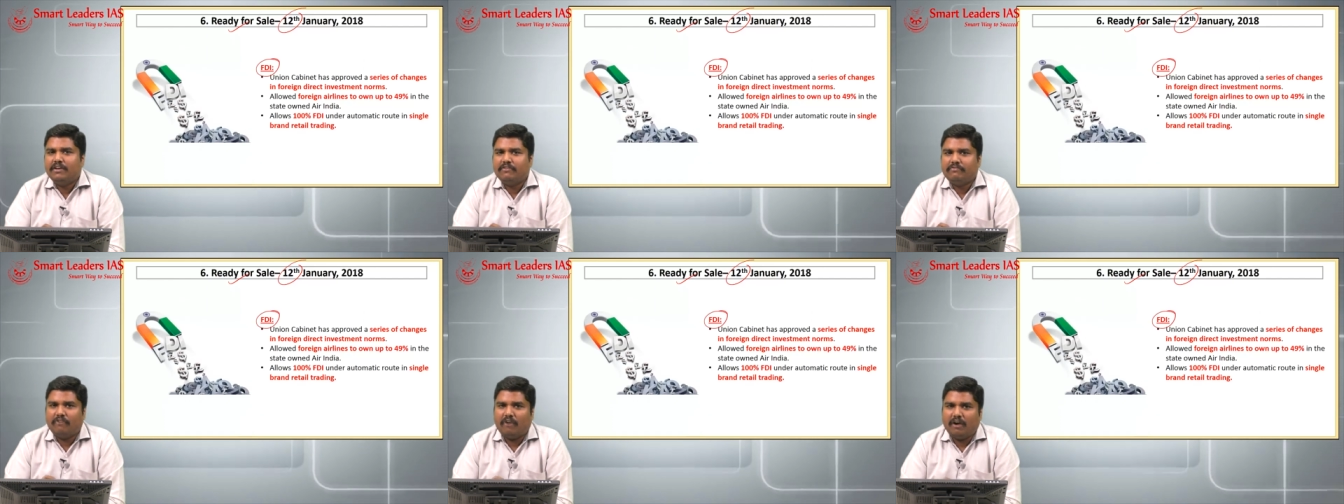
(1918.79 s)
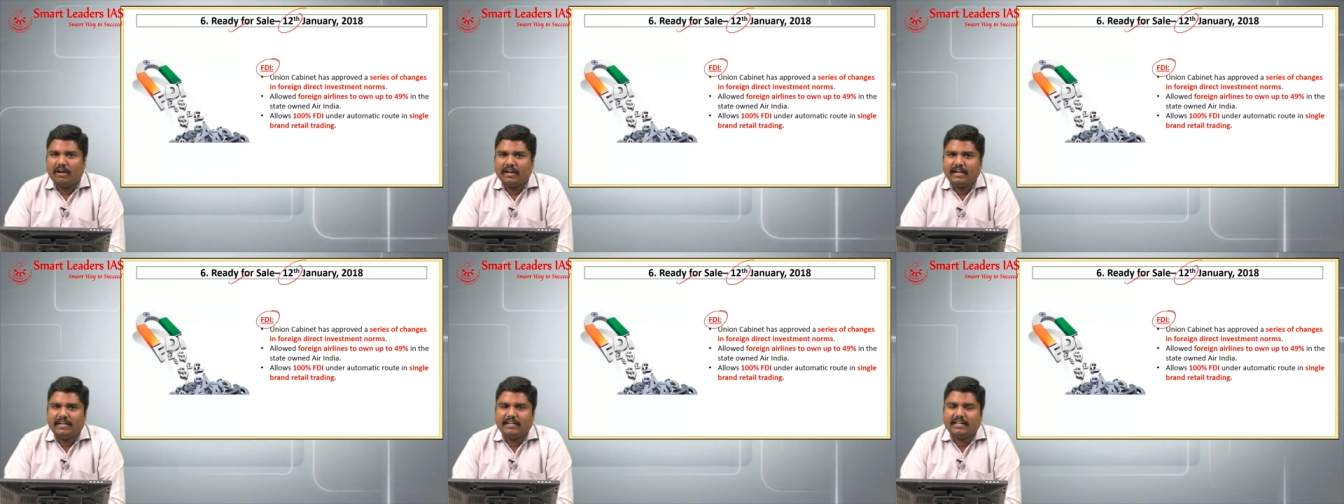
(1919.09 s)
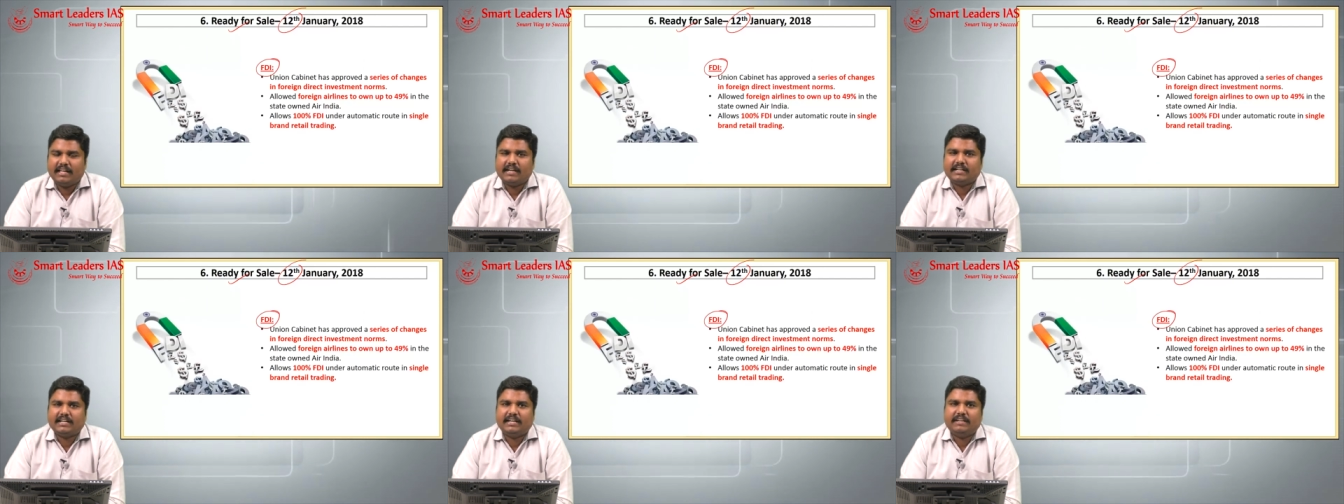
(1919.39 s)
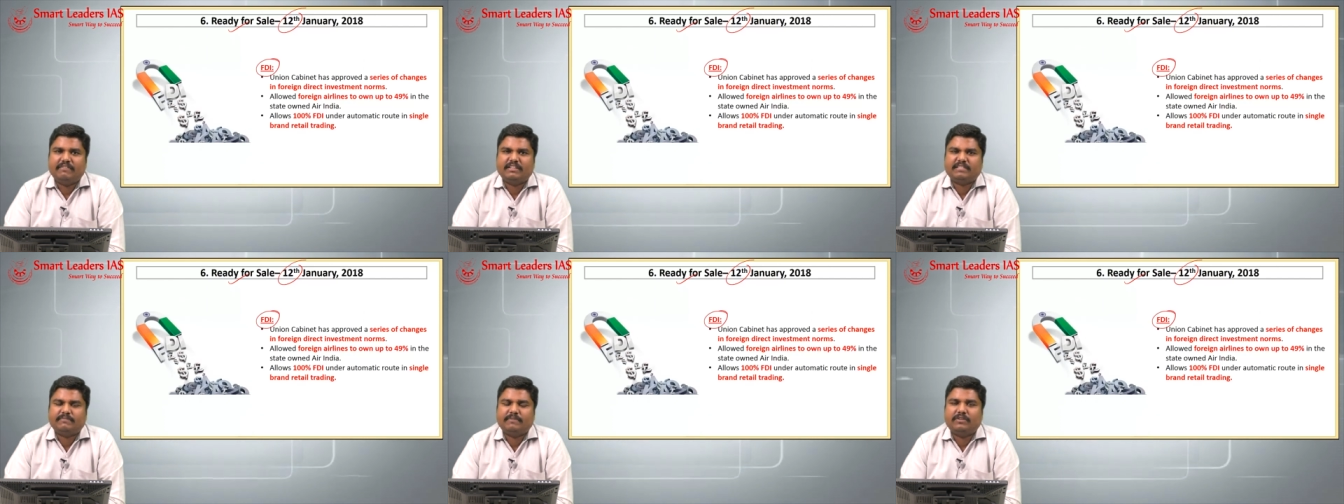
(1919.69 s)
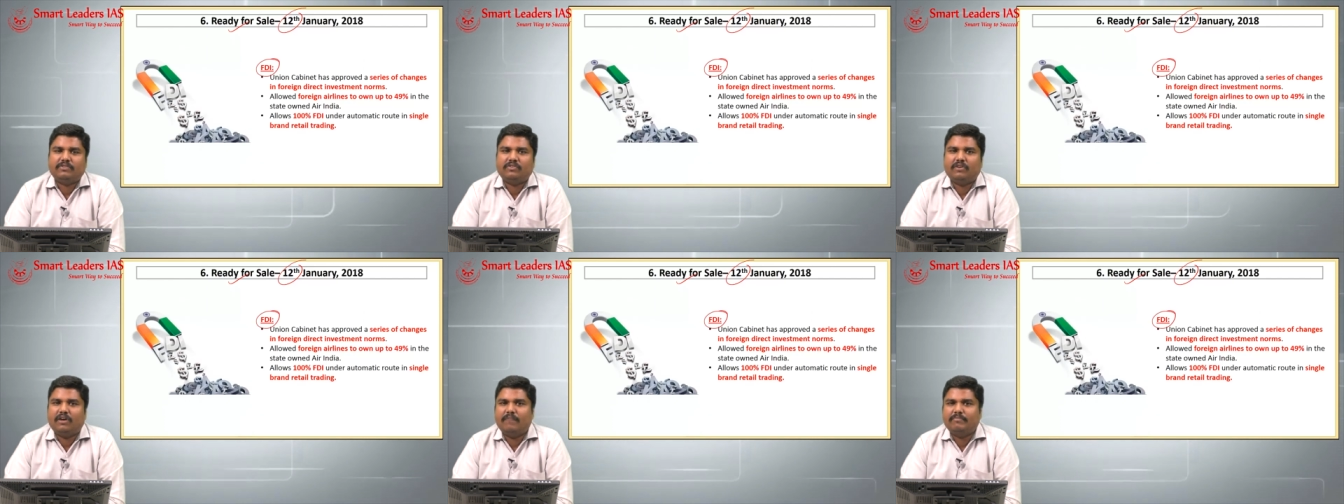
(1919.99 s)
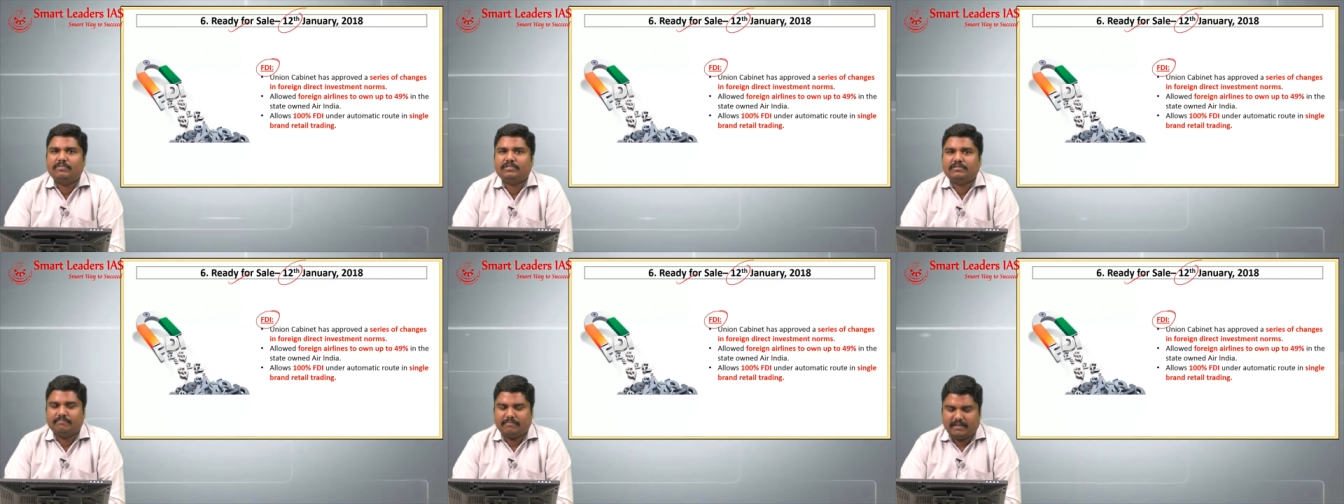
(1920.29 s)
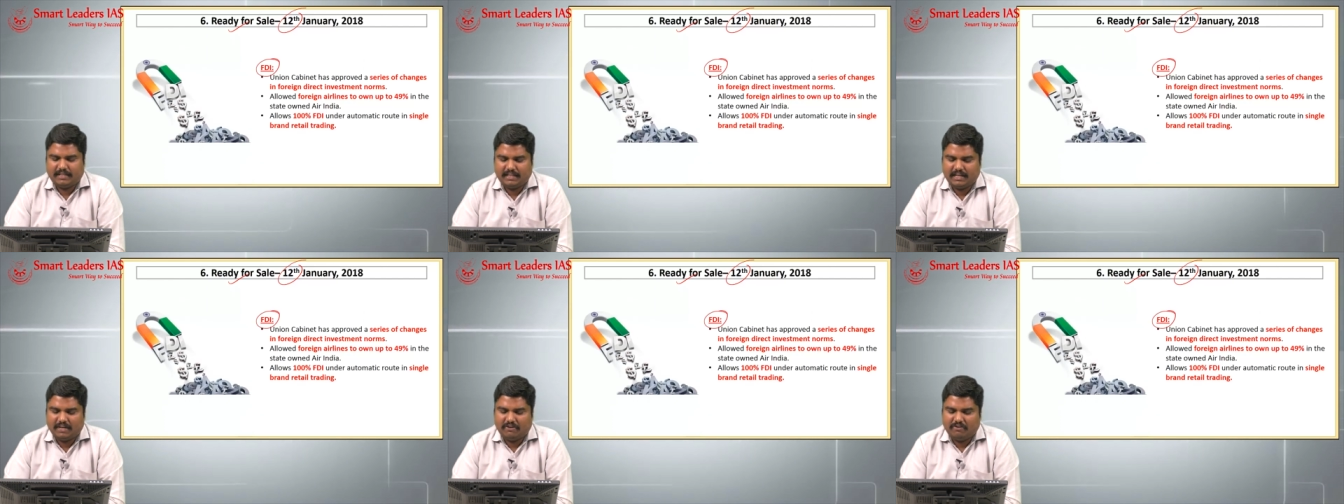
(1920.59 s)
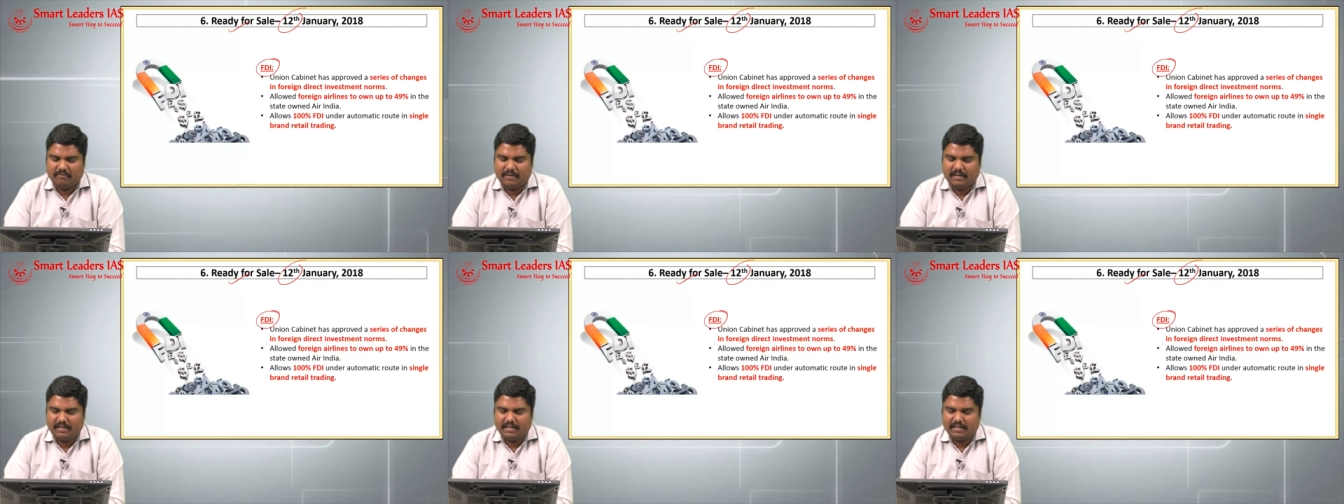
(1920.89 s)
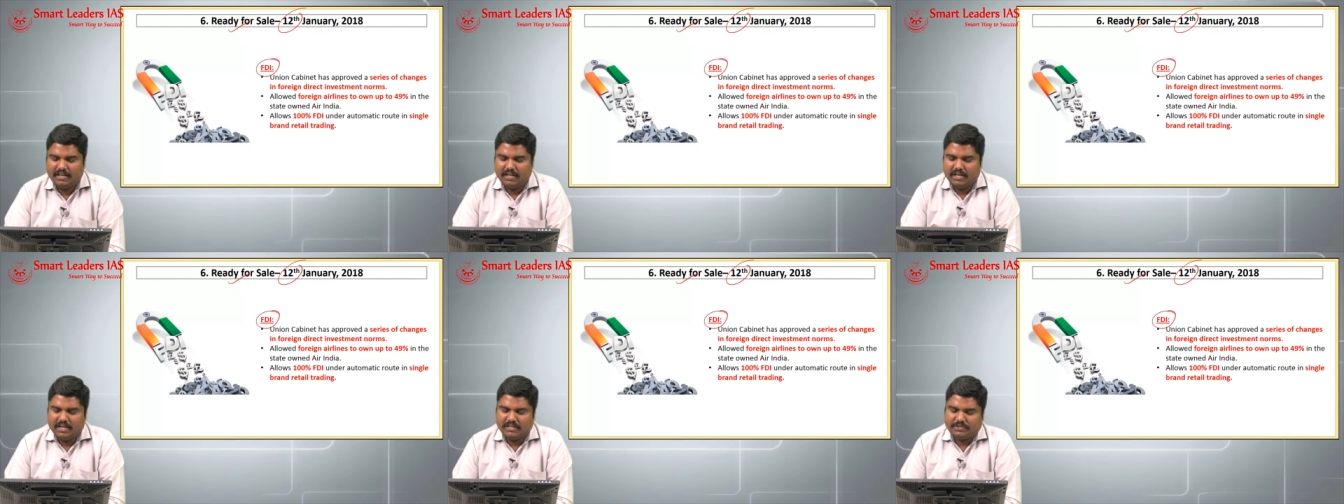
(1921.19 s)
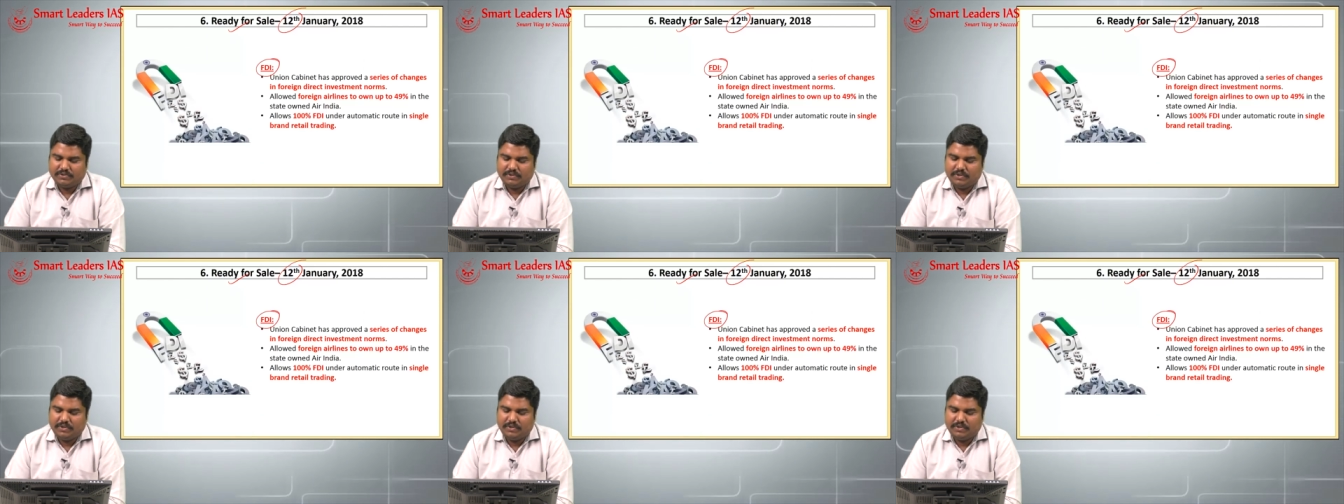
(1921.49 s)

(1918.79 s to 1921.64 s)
foreign direct investment norms by the government. So